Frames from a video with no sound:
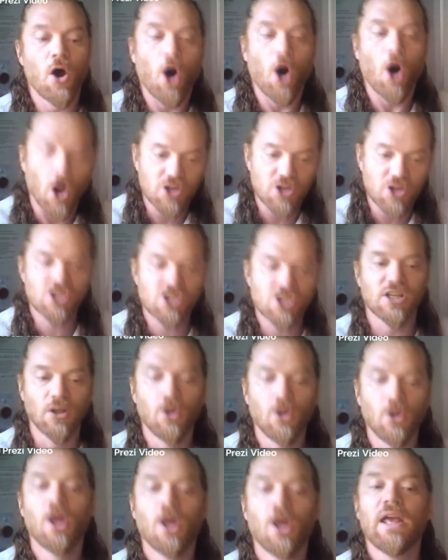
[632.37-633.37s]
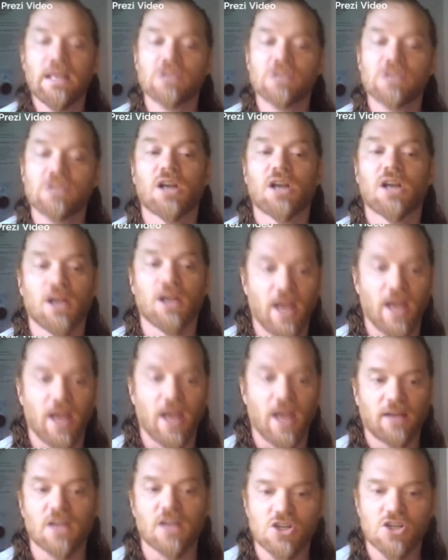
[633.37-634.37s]
until
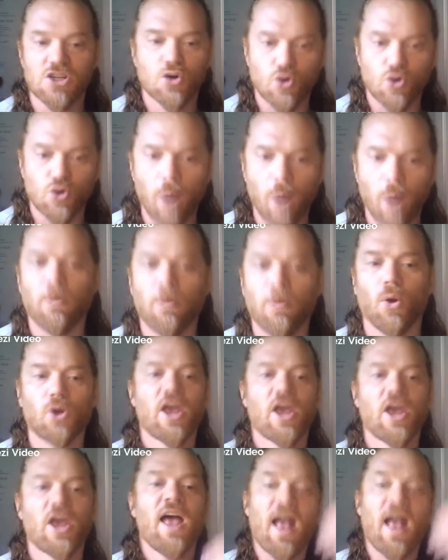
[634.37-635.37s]
interconnectedness crumbled,